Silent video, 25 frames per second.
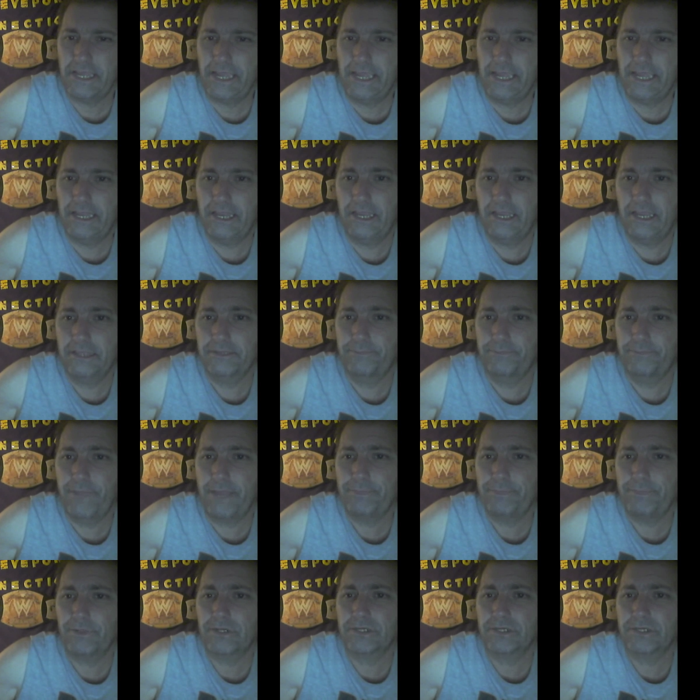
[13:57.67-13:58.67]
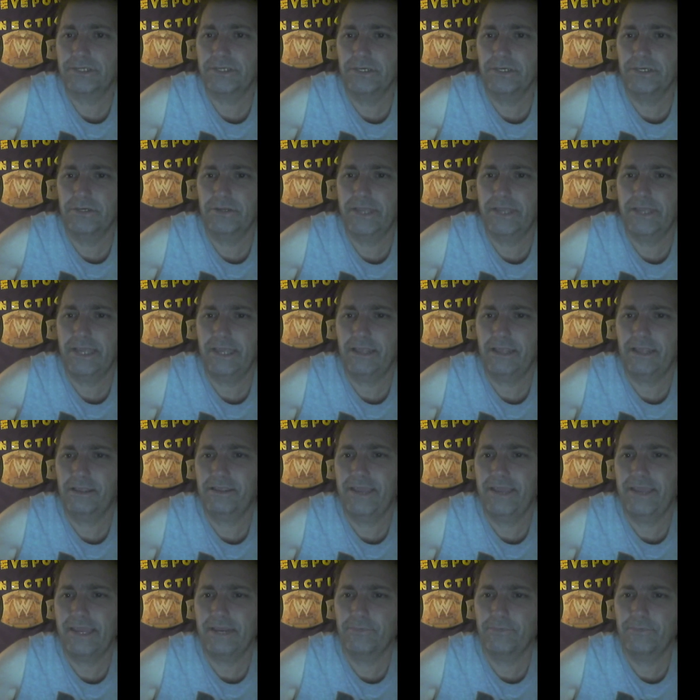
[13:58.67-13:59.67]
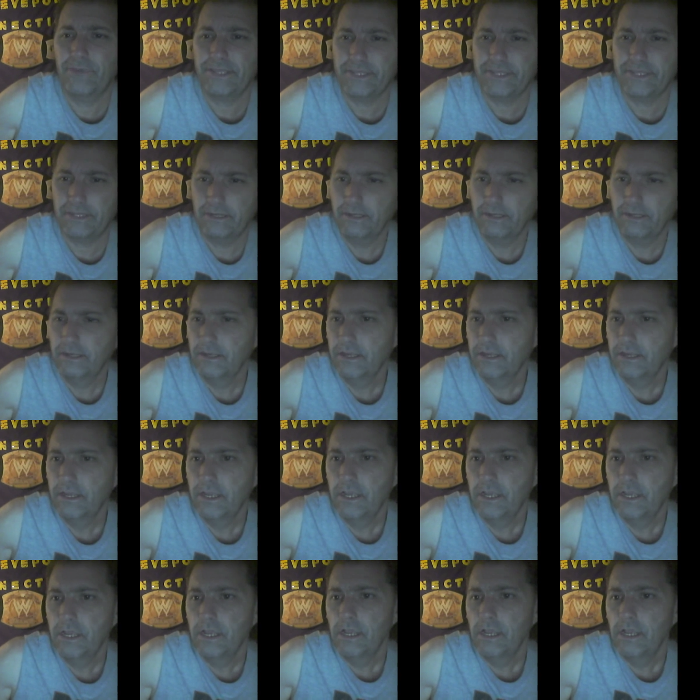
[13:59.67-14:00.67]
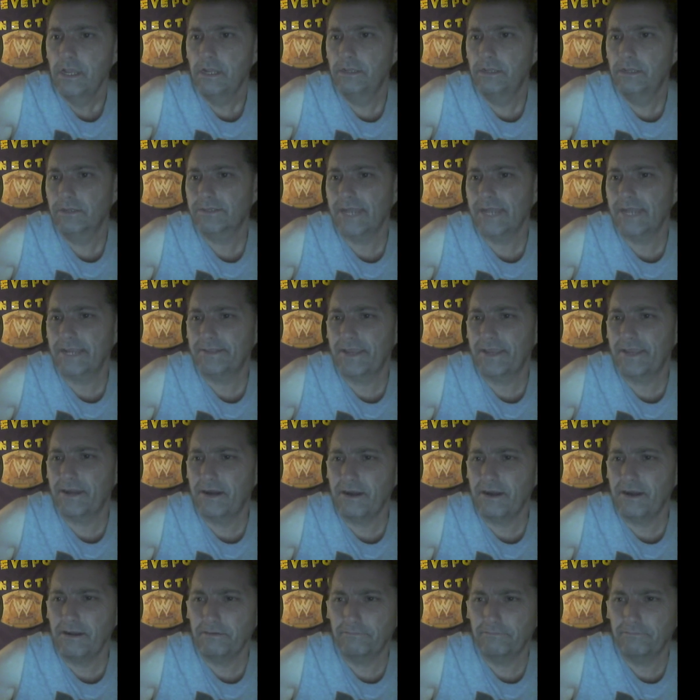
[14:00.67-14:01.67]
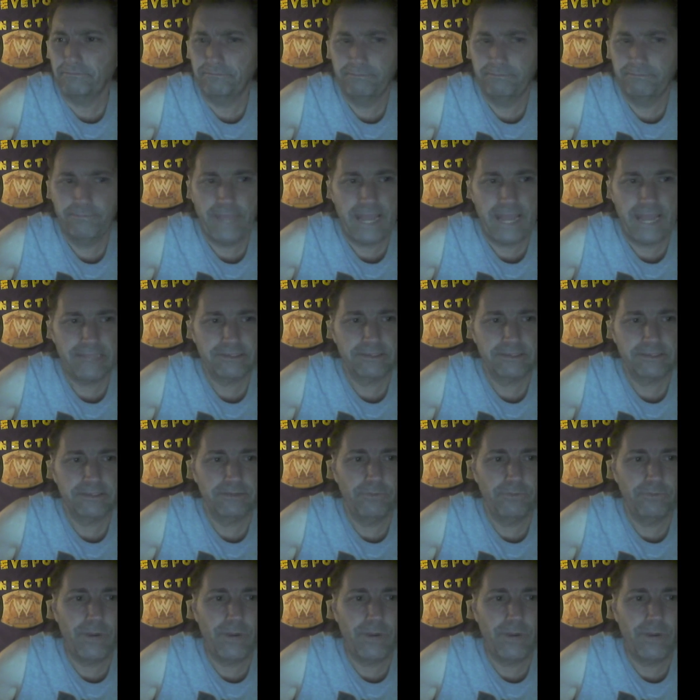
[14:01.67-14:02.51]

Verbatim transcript: and the people are still get, getting with it, it looks like they are, that's the